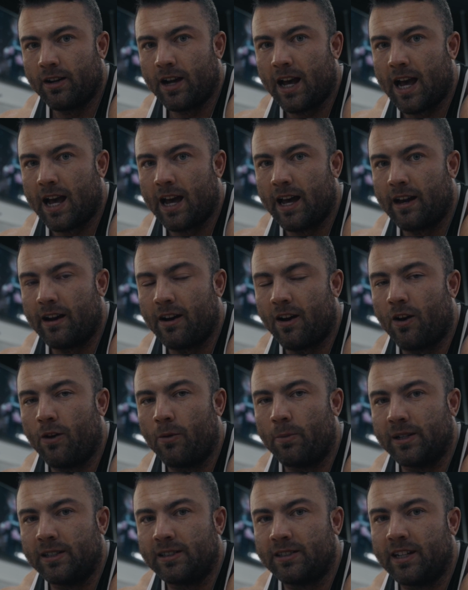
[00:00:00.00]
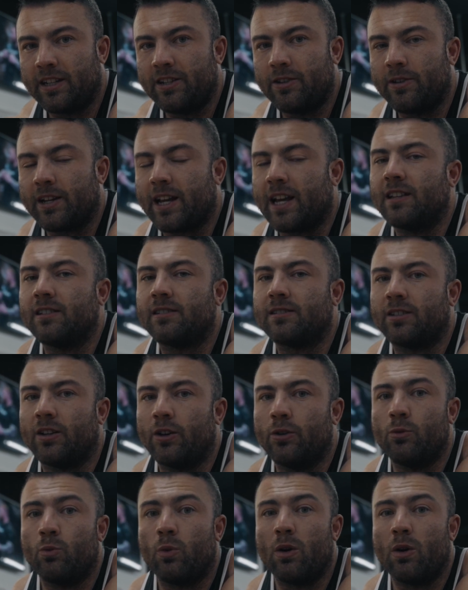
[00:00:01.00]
and I'll be seeing you again soon.